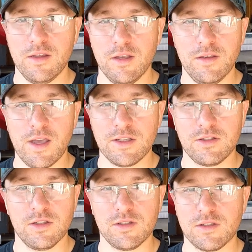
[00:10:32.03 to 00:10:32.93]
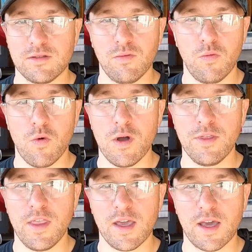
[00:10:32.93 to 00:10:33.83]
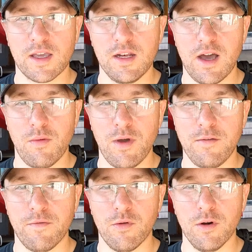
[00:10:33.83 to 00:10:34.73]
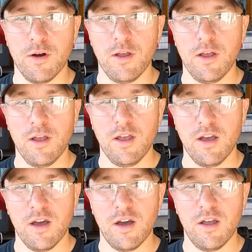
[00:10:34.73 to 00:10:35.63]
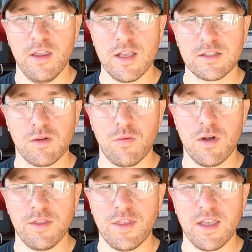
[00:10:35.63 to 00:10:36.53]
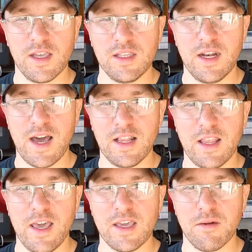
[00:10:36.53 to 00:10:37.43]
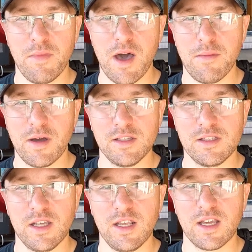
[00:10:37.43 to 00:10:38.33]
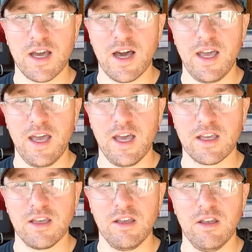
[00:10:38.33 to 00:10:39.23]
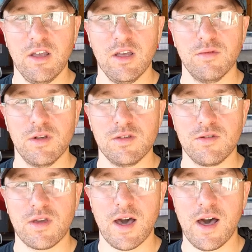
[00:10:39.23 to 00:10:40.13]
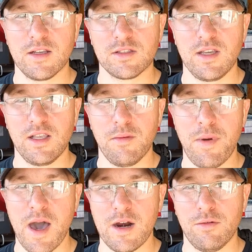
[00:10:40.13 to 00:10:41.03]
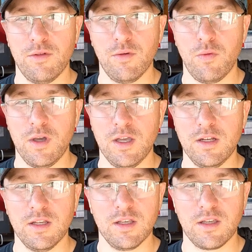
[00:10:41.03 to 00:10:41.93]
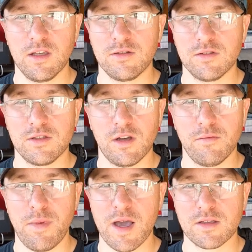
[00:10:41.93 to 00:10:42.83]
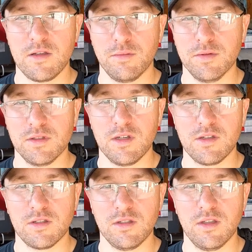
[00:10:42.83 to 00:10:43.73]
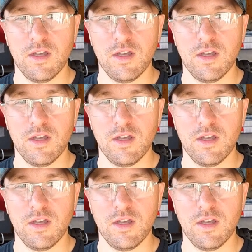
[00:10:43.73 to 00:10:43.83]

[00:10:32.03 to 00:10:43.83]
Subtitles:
That's just one thing I cannot wait for. That's the one thing I did not like about my sitting kayak, was you constantly had to paddle in the wind and get yourself back to your position.